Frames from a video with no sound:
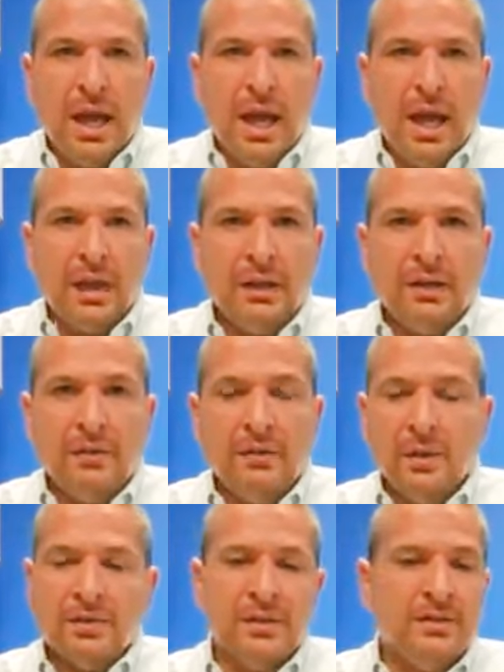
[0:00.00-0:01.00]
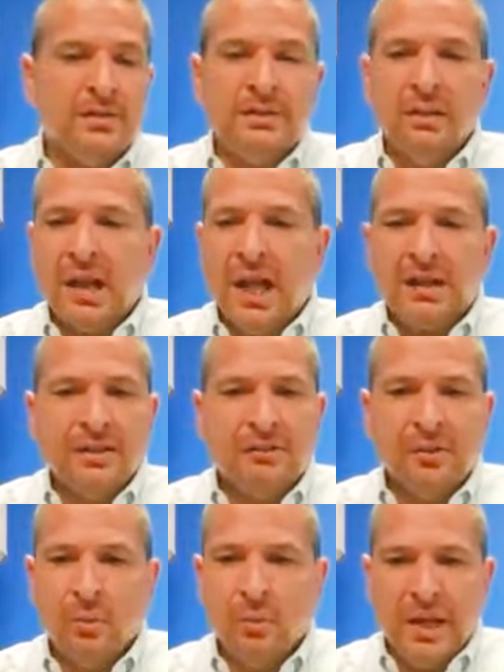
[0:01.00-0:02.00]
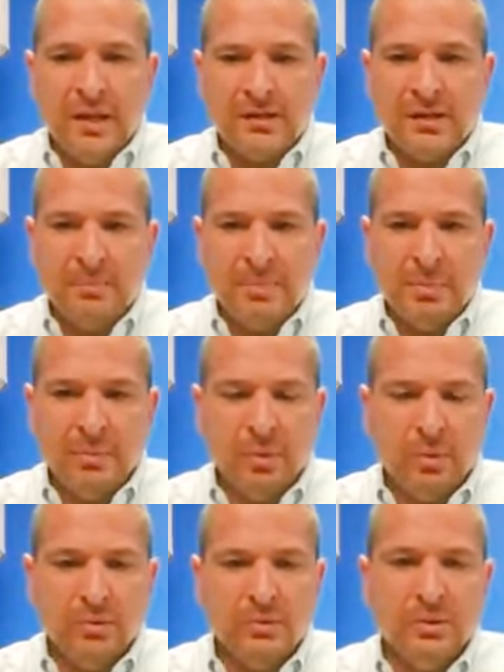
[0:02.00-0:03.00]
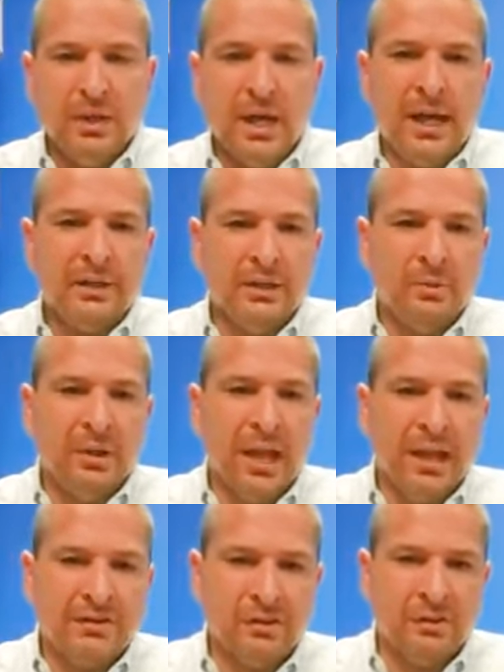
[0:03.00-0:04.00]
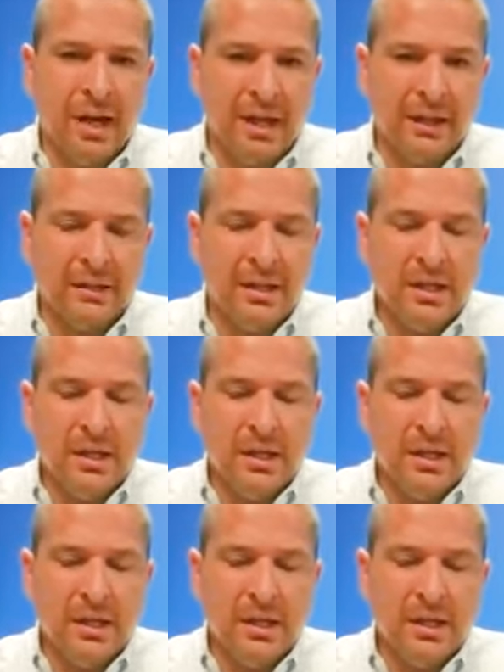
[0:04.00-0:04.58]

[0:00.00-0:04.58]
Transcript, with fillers: And there's a lot of different ways that people uh, utilize credit